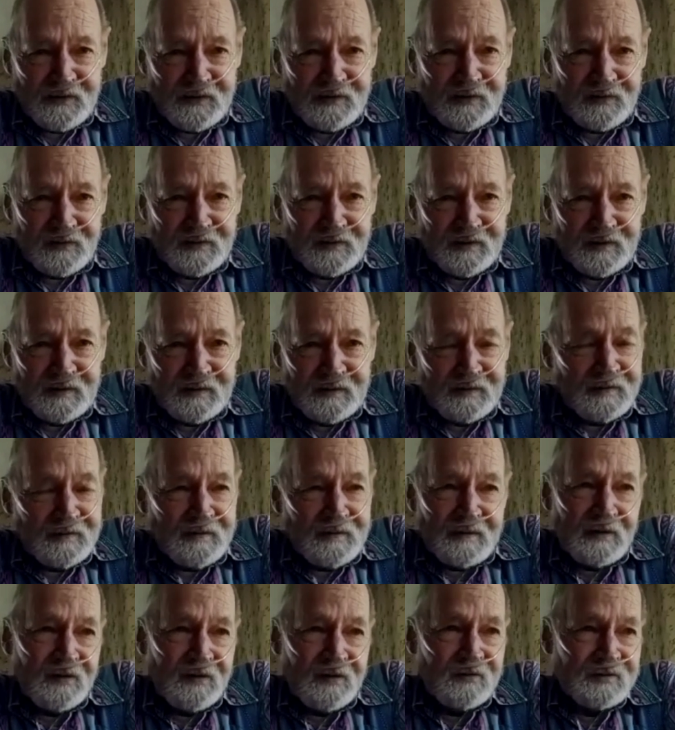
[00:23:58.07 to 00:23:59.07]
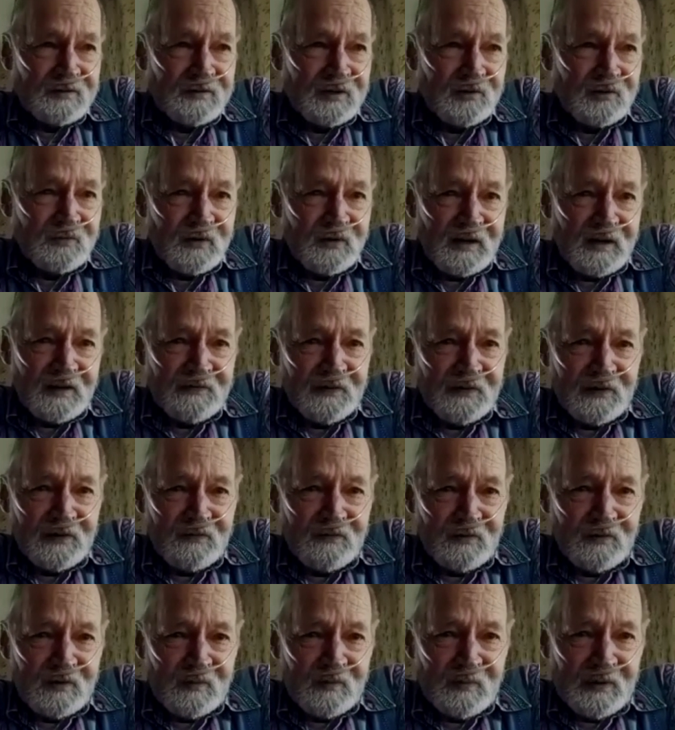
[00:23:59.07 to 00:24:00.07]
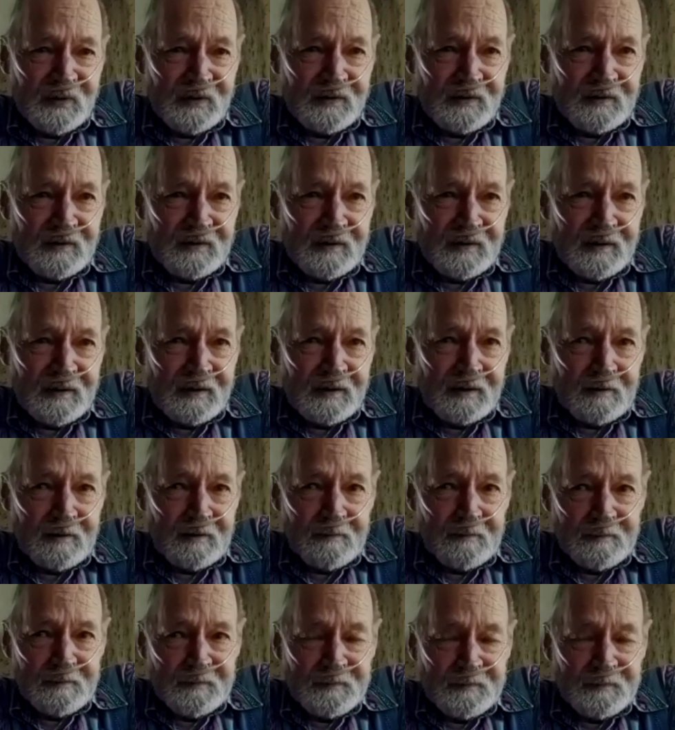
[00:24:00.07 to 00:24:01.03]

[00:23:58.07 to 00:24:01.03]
The only traffic would have been